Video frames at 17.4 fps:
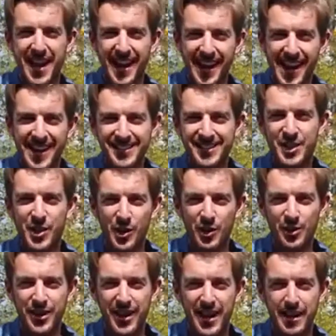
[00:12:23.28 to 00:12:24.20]
that last
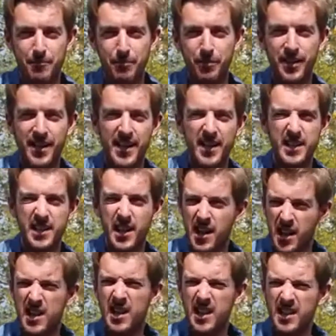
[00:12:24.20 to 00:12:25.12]
chord that I played,
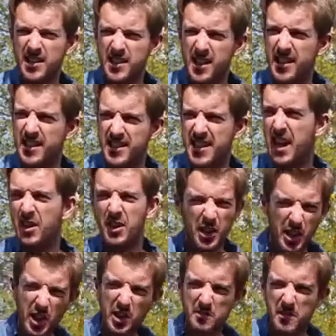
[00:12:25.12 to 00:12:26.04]
it
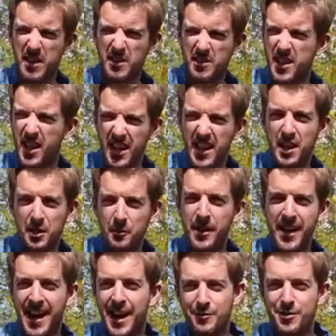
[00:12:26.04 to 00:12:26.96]
sounded good, but it was a little
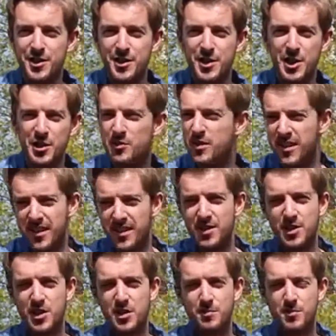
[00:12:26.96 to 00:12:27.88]
bit out of tune. It
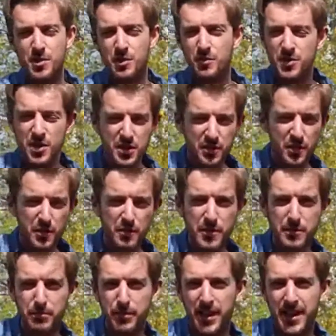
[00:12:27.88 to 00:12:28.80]
had just moved, just from
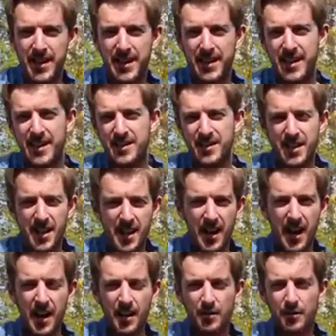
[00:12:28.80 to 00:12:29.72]
me playing it
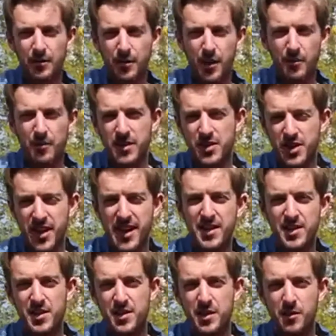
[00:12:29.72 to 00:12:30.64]
and from the
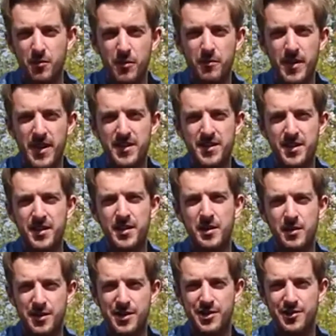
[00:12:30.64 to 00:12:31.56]
changes that we've made to
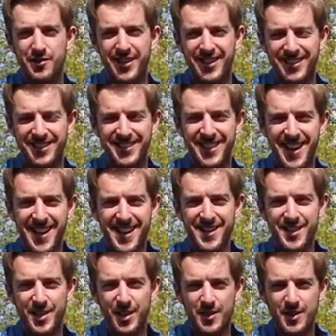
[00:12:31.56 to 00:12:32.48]
the other strings.
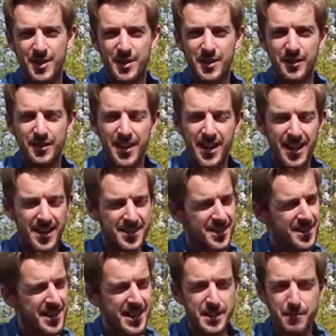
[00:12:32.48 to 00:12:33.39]
So you,
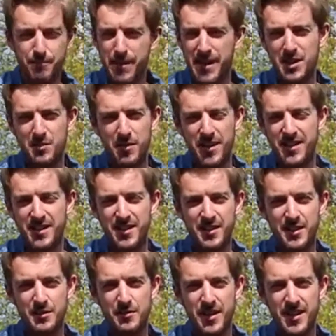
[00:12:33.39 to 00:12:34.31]
as I say, the best way to
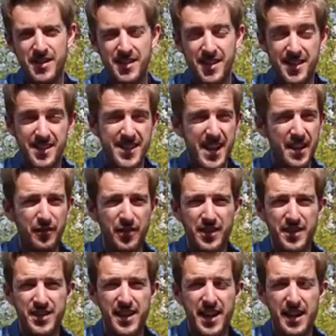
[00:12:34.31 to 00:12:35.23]
do this is
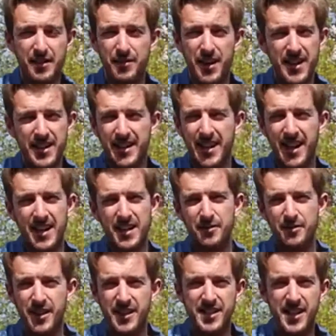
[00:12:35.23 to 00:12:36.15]
definitely to have any
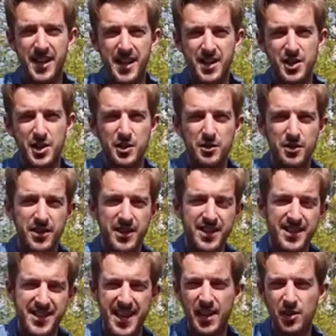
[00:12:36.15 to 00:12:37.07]
kind of guitar tuner
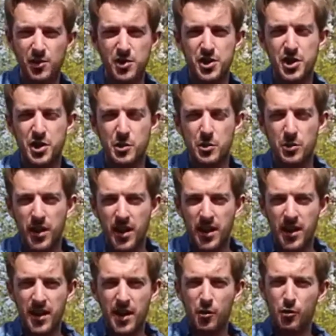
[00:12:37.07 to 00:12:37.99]
that tells you,
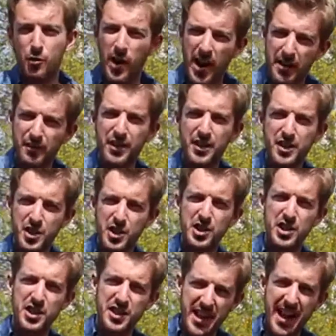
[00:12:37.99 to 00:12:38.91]
rather than
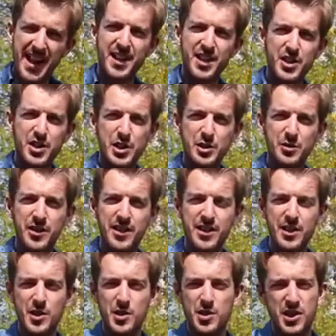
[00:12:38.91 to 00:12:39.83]
just the standard
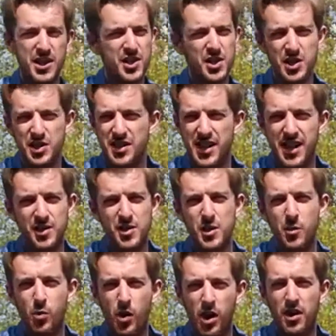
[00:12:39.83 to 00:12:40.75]
tuning notes, it just
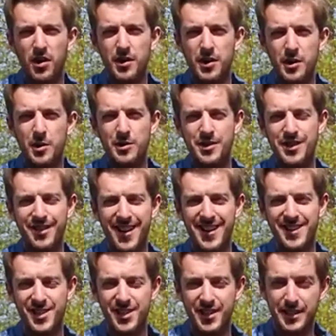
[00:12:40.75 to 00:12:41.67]
tells you what note you're
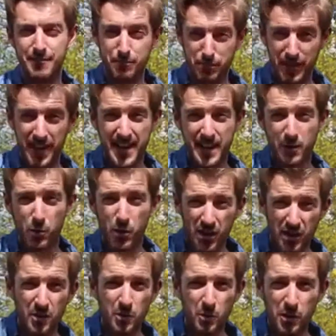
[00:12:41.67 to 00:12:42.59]
actually playing,
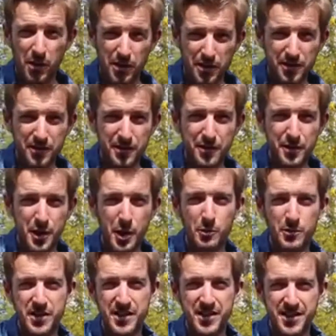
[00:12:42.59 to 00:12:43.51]
what
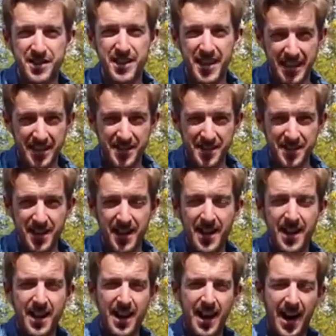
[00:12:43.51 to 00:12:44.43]
note is this,
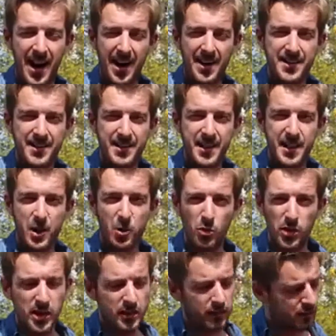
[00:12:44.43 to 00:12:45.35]
and
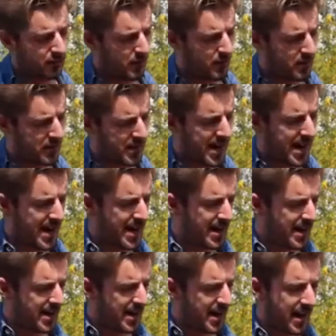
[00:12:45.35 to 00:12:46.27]
work from
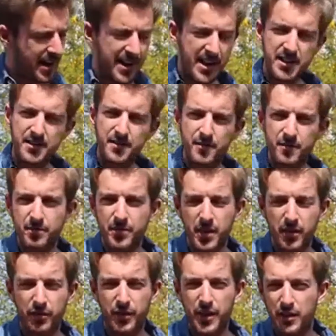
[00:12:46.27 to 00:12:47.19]
there. And then
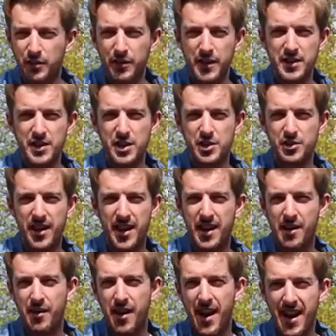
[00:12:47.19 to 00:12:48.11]
feel free to
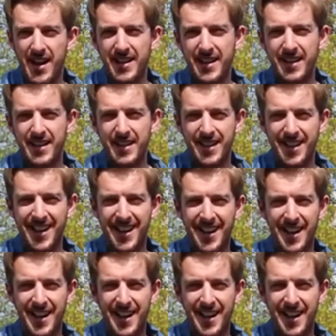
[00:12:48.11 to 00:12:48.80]
try out any